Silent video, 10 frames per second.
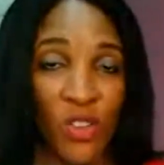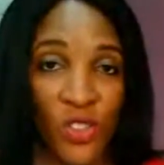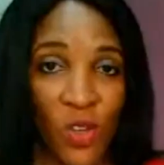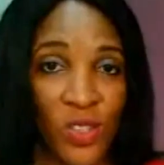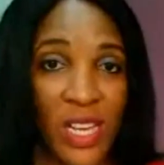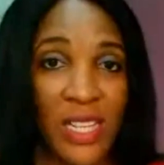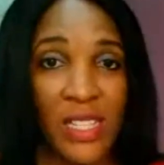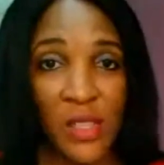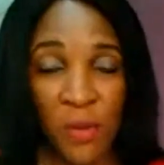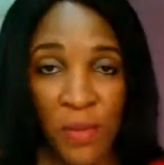
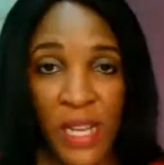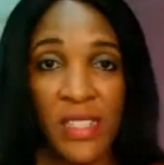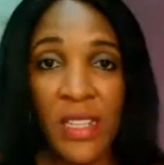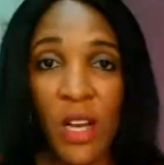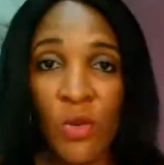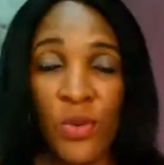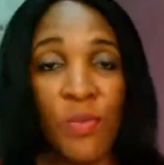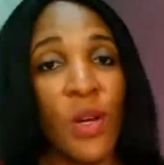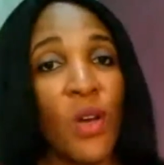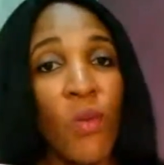consultants in your personal
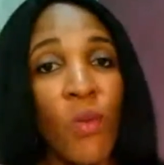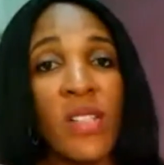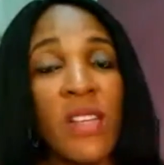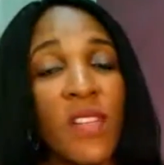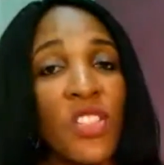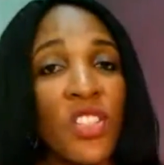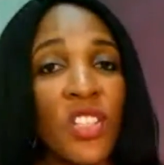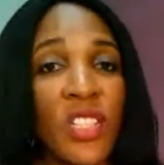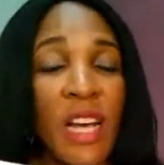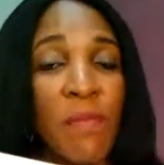group. Once they
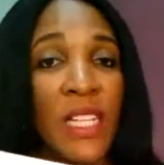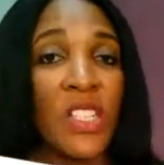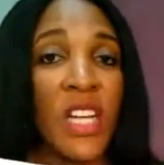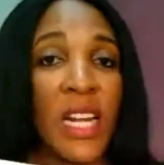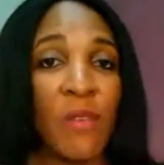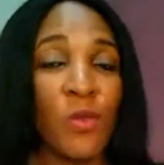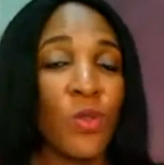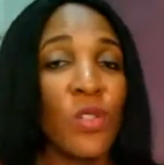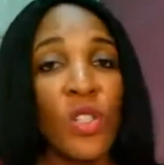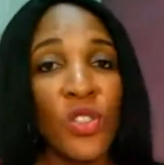reach their manager
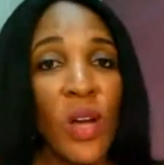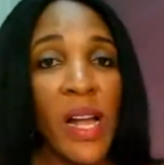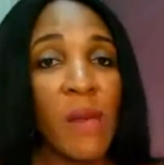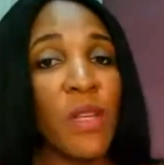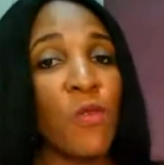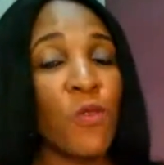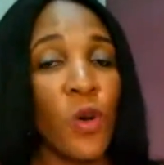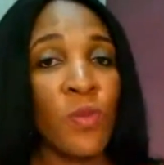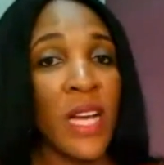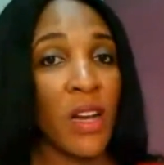level, you help them
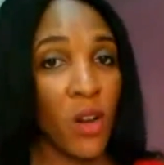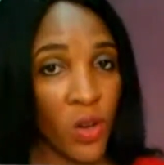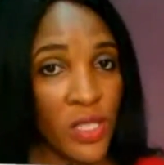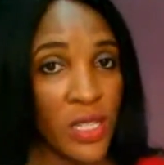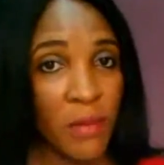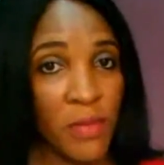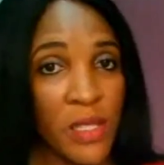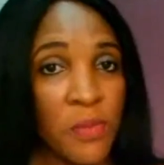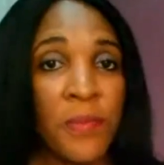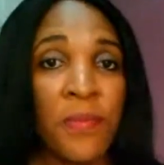form their core
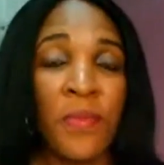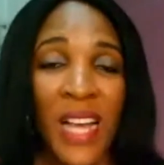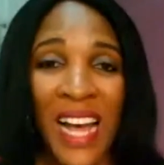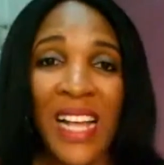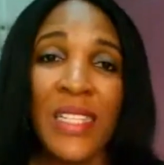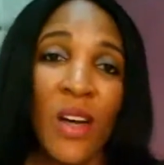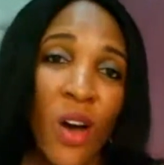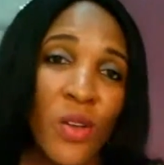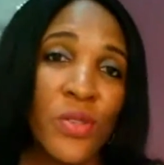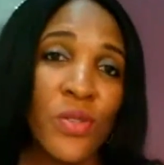teams. And
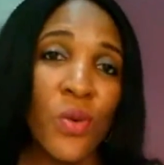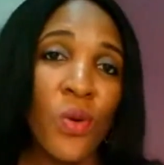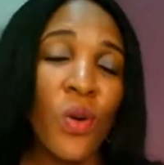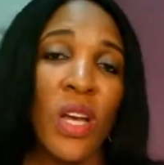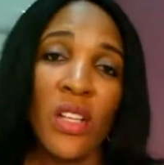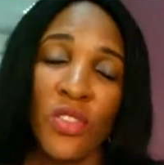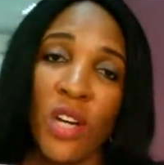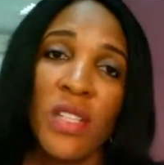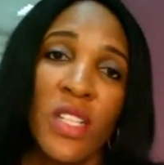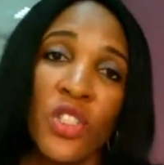also,
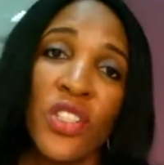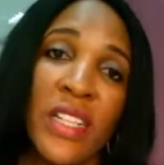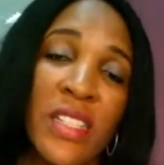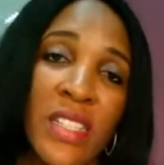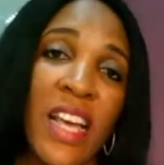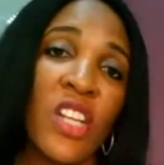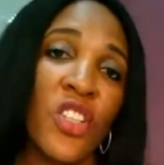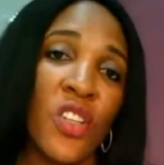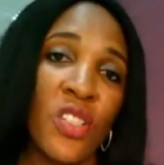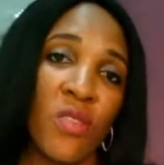during the training
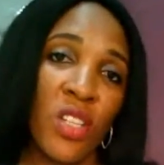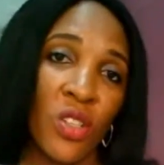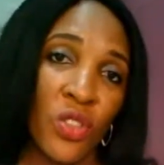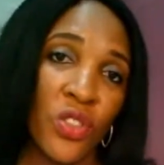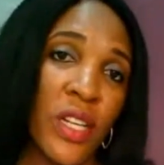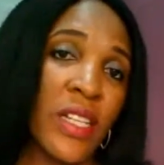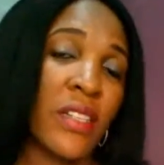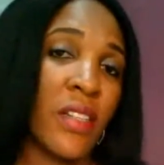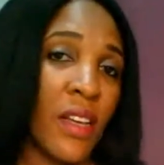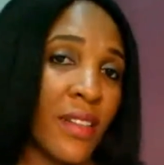sections, during your
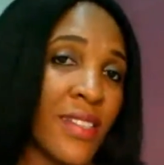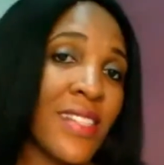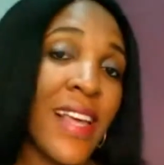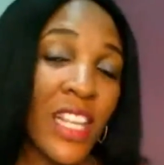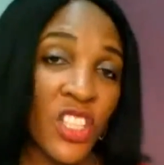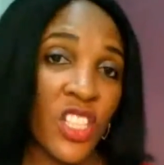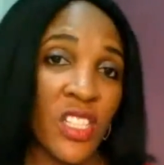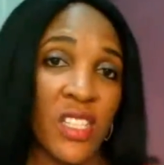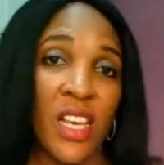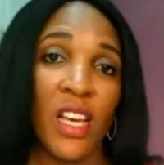training
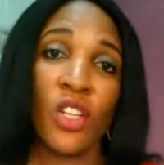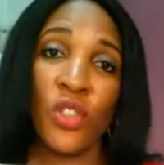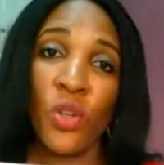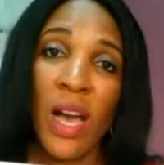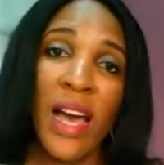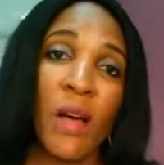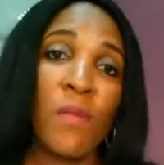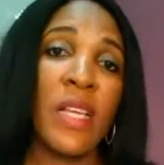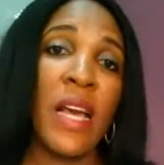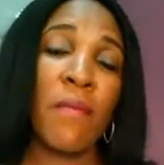stages, you help
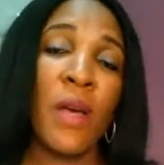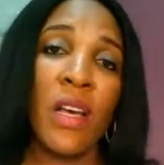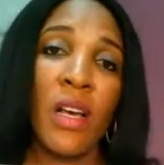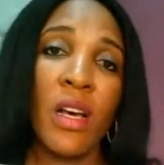them